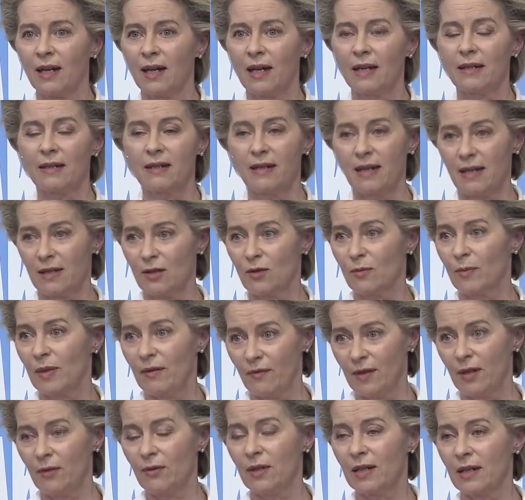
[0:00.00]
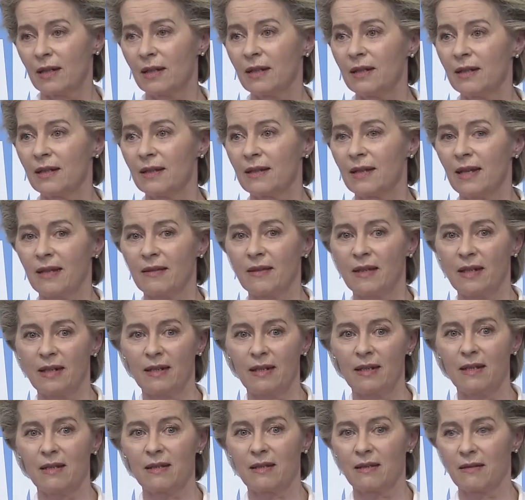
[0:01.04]
and it has to be very clear that there
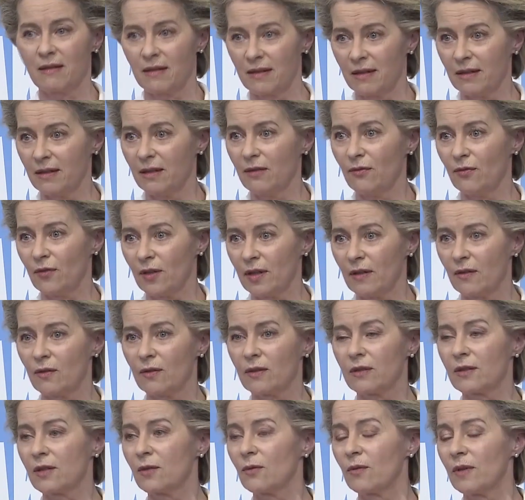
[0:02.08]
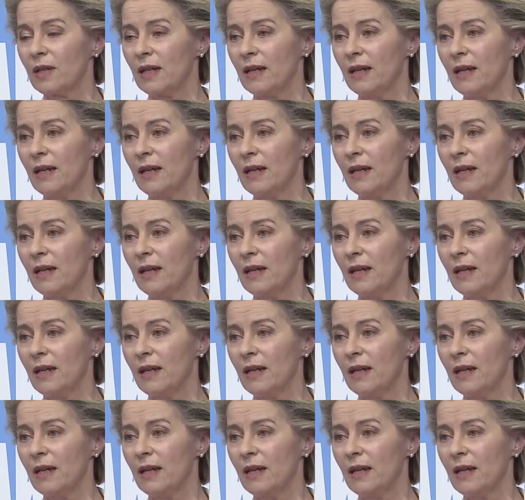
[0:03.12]
is the delivery, so the